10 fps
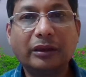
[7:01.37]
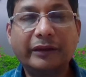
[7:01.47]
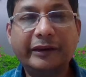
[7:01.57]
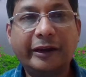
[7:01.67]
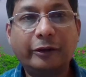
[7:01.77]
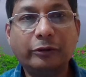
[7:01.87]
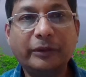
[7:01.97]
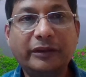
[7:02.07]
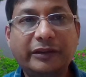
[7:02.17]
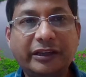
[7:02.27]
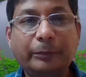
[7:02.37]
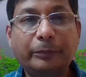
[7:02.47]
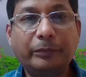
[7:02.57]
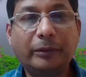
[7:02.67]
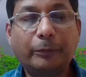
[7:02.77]
there will be 3
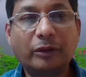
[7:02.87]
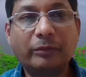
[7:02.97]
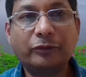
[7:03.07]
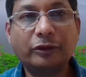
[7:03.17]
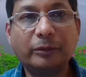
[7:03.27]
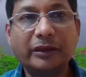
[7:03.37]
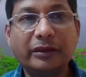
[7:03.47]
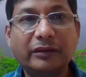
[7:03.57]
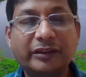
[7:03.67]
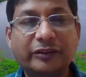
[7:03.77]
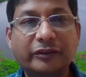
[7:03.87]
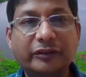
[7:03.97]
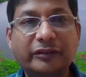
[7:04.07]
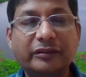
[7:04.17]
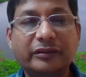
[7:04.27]
problem solving
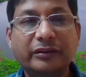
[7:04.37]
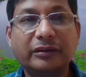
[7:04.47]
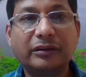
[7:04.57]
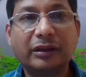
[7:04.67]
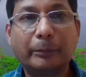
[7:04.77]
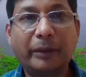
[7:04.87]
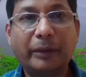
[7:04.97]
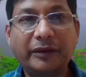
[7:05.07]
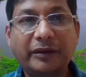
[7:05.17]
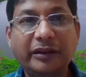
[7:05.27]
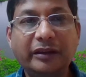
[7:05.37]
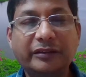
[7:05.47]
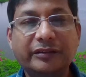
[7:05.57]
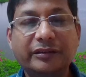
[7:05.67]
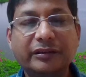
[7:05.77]

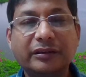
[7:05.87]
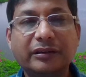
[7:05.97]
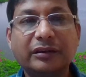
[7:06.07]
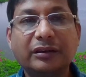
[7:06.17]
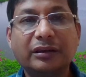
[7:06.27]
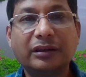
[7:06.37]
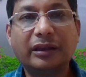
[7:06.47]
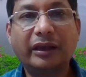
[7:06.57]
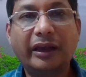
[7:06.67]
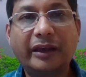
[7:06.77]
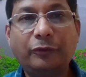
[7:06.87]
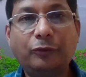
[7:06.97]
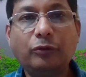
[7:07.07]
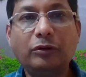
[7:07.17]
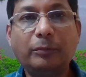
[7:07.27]
sessions by TAs
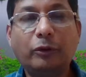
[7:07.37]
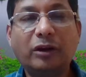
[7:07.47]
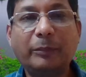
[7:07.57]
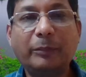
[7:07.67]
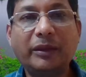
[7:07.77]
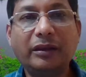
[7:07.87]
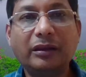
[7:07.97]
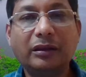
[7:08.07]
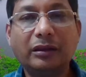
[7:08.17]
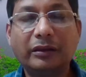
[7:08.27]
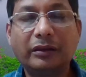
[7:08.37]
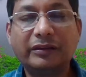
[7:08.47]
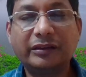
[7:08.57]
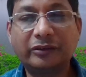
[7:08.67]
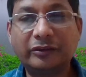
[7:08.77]
and 2
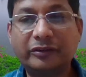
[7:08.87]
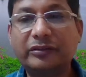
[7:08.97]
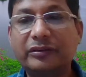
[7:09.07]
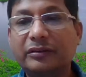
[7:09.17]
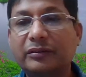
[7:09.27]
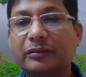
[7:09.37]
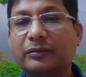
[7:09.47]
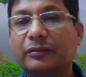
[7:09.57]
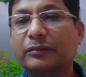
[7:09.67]
programming sessions.